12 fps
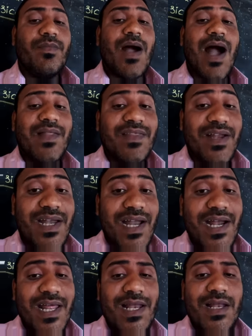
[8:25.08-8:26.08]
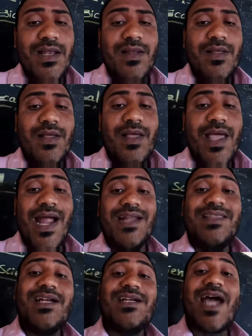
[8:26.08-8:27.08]
on the needle,
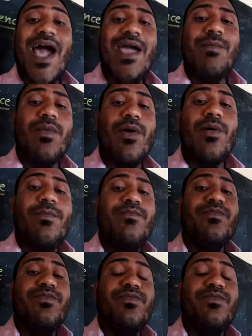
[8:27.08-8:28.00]
at the time